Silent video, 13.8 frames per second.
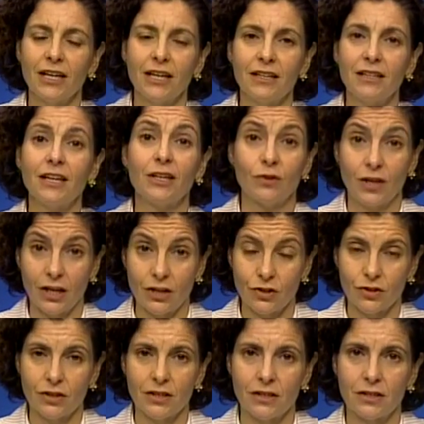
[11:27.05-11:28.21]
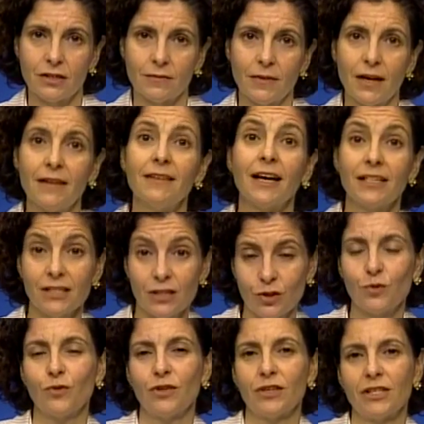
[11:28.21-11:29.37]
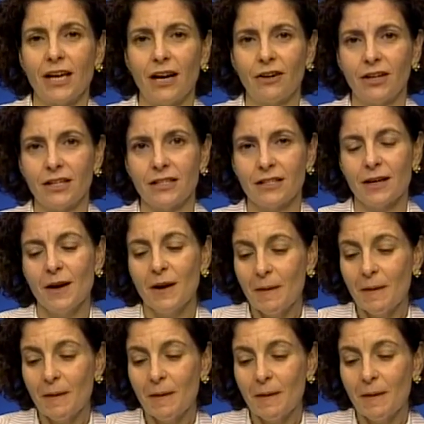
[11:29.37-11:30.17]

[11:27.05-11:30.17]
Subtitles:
in the education system, and that is through the salaries.